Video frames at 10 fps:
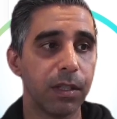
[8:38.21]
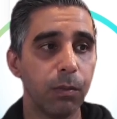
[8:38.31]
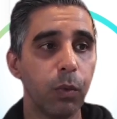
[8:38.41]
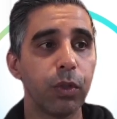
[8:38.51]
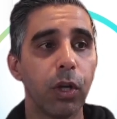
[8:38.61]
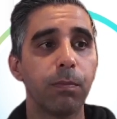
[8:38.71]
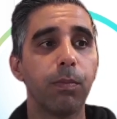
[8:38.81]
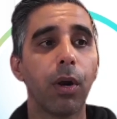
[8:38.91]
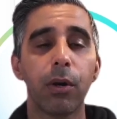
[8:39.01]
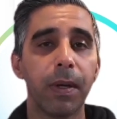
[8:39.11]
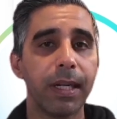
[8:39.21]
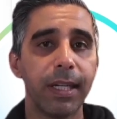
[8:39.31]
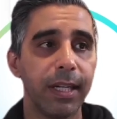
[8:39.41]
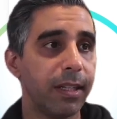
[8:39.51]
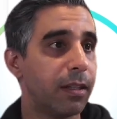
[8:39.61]
It will not borrow
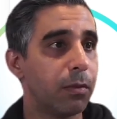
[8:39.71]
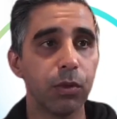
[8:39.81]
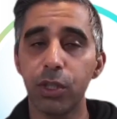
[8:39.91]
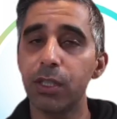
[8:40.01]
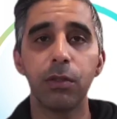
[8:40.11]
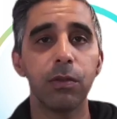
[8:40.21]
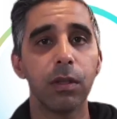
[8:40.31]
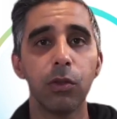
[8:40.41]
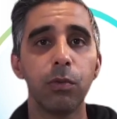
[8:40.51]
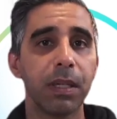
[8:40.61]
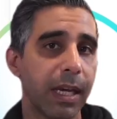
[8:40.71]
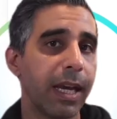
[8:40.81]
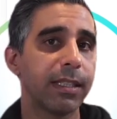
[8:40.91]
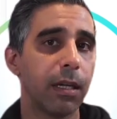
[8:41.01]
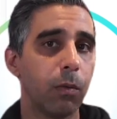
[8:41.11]
any ETH. It will just do the looping
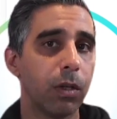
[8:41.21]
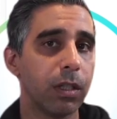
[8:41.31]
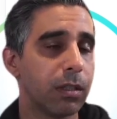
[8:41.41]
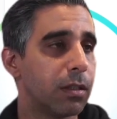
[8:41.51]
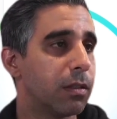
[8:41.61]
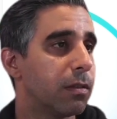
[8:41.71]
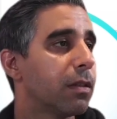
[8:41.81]
as I want it to do.